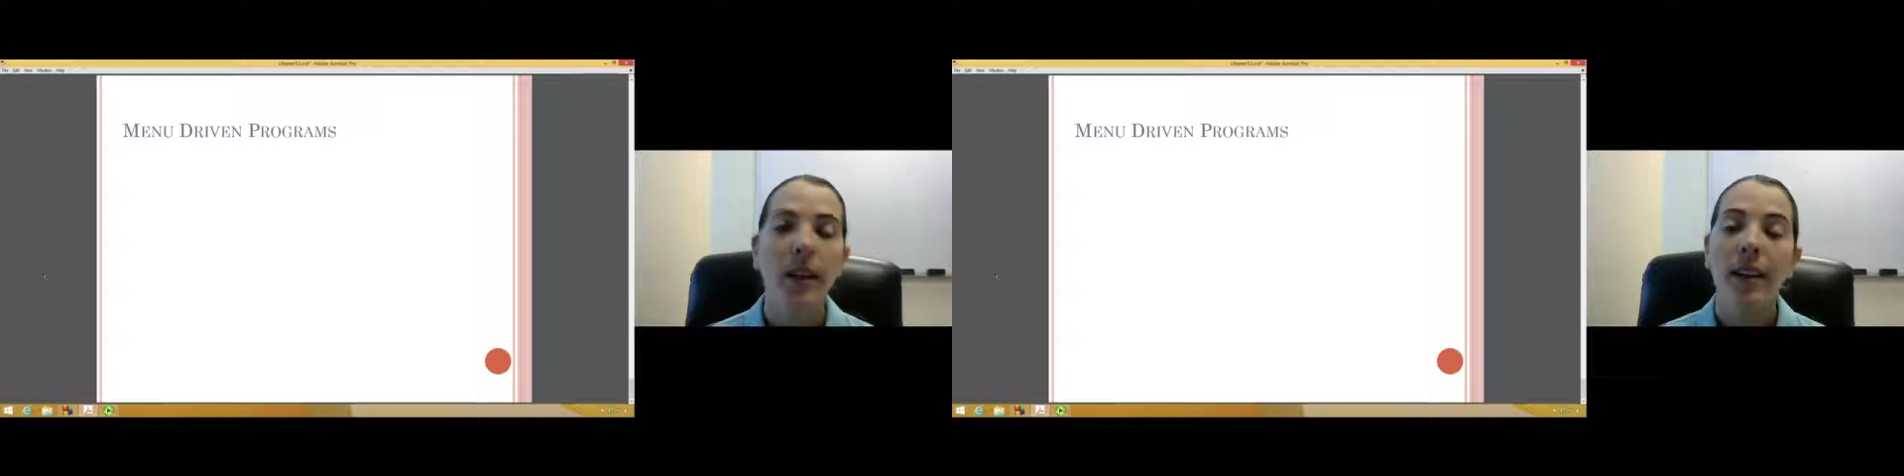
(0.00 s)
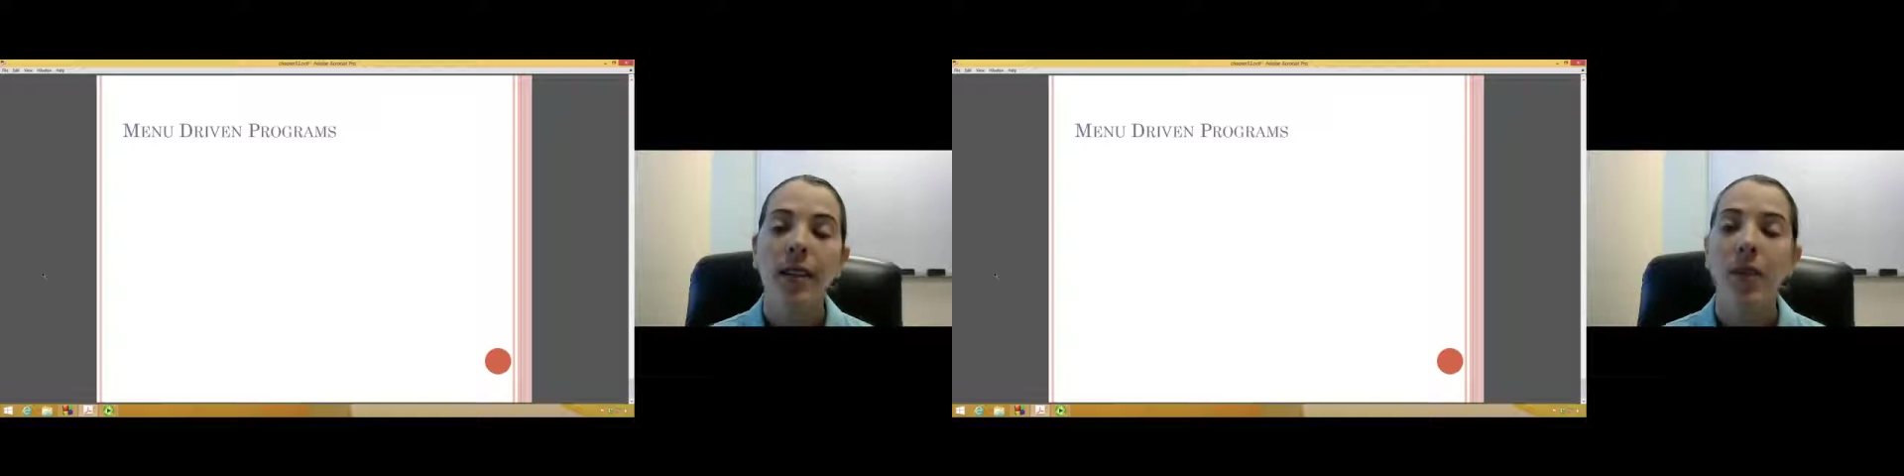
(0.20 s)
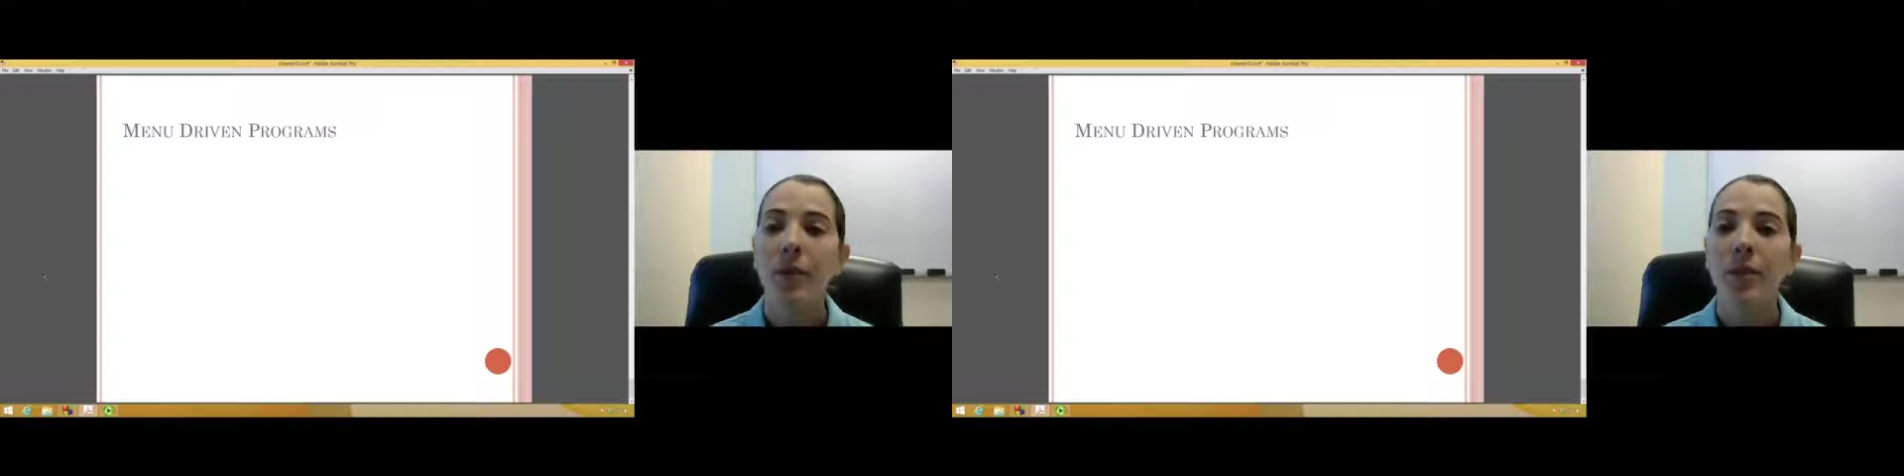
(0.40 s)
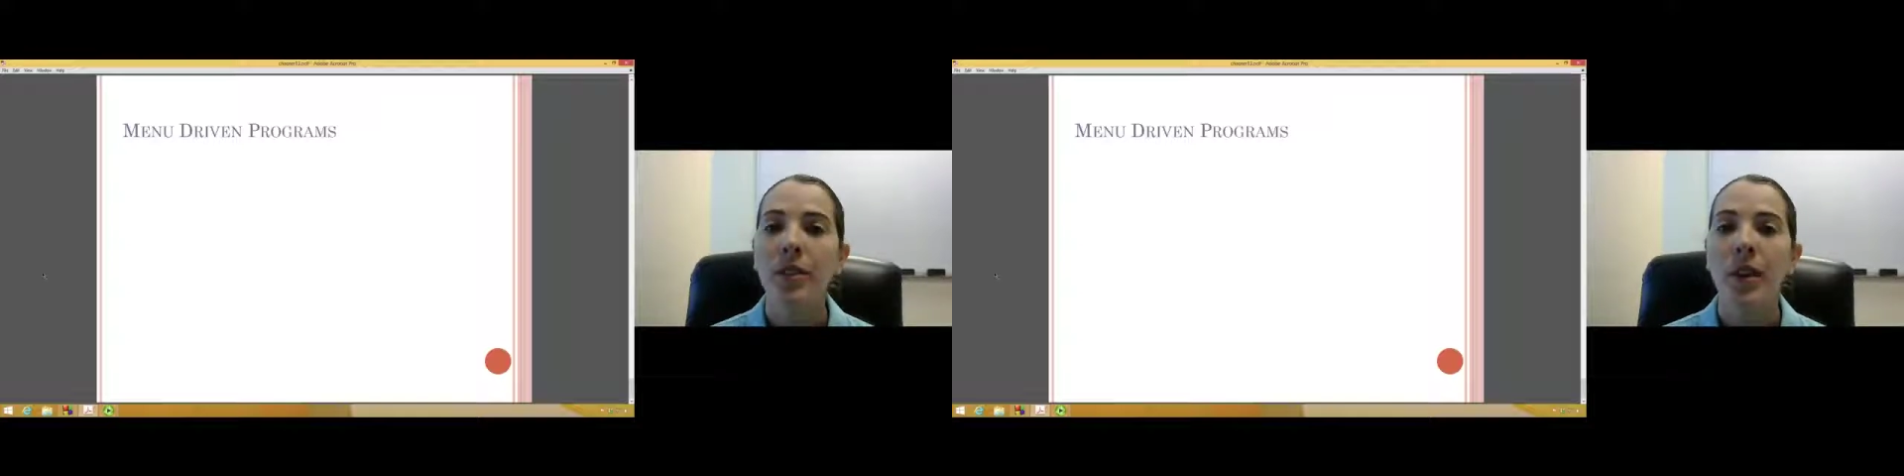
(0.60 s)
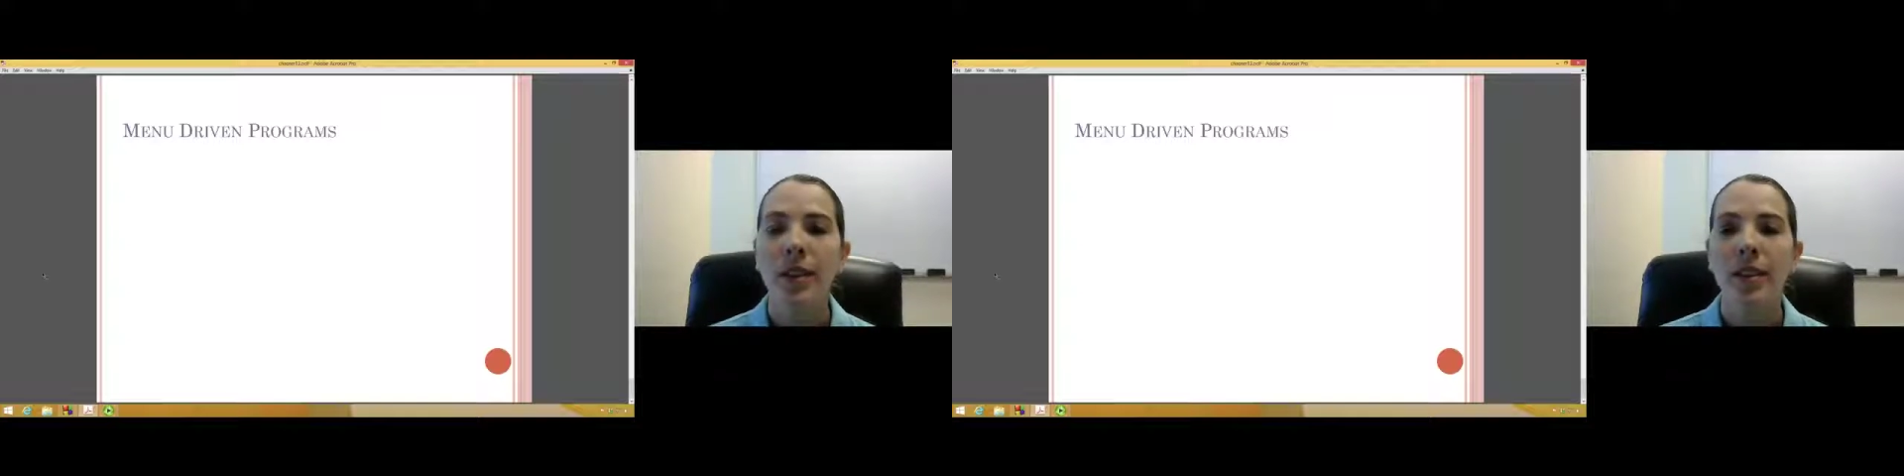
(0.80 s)
And so we've
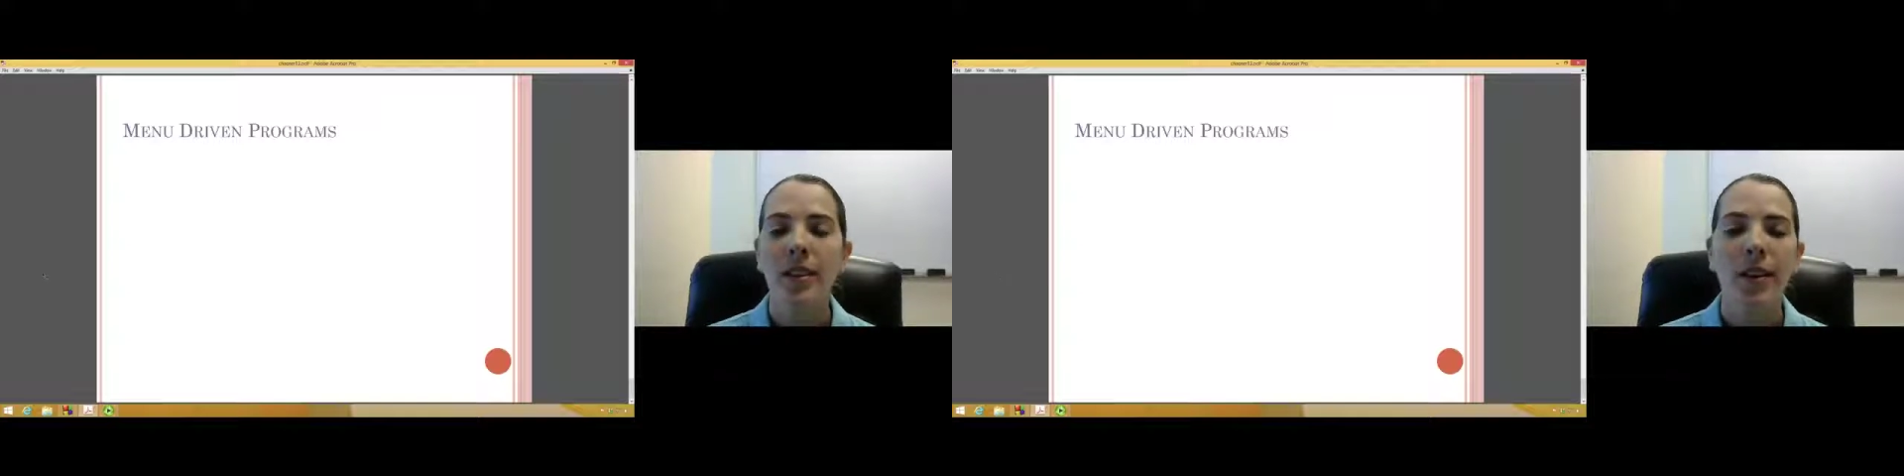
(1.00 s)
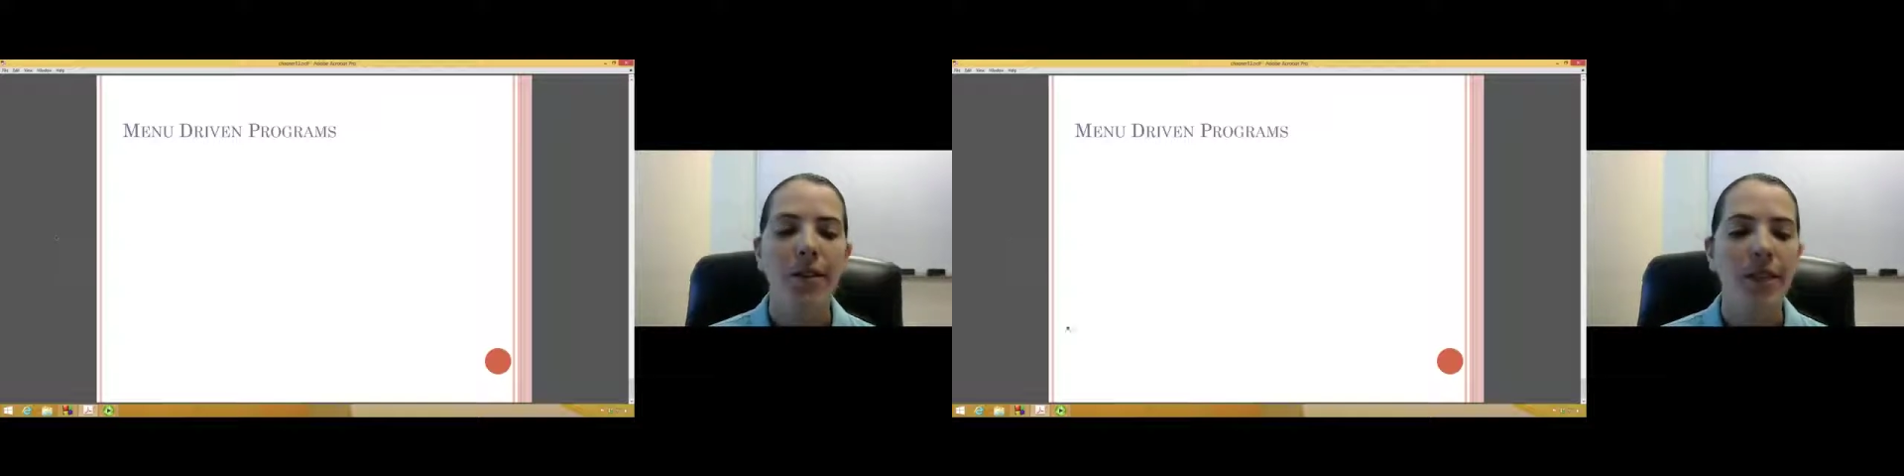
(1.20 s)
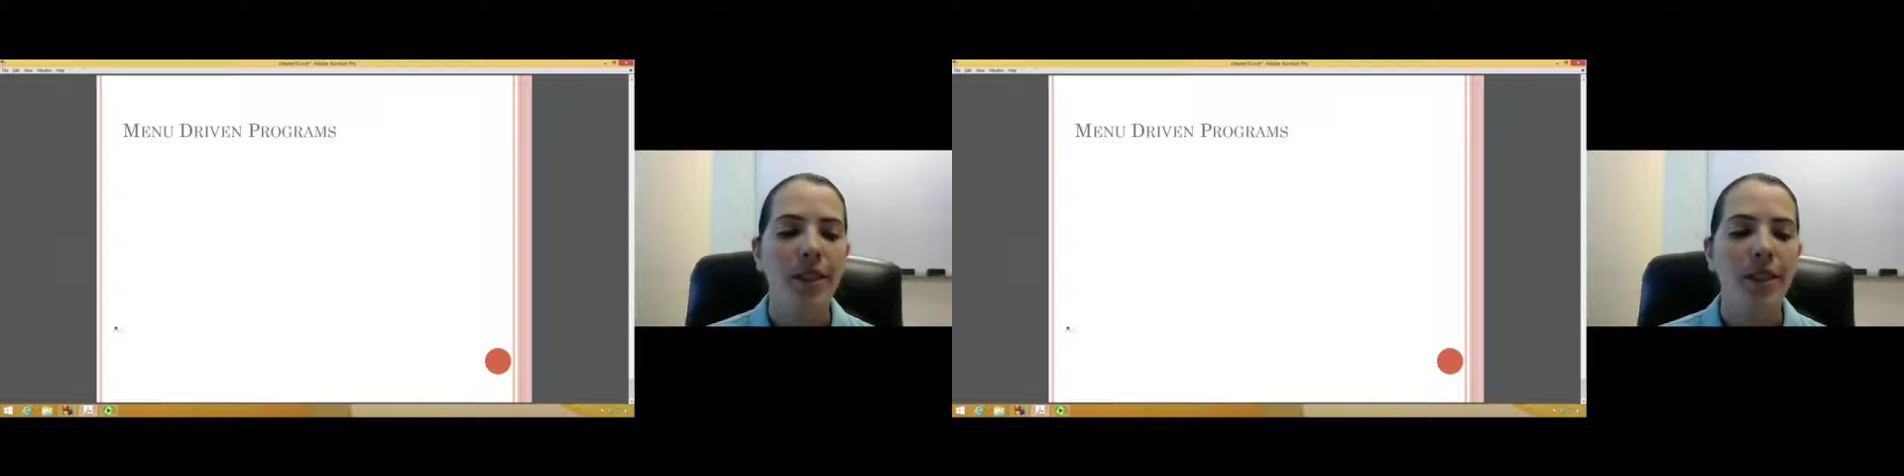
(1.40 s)
done several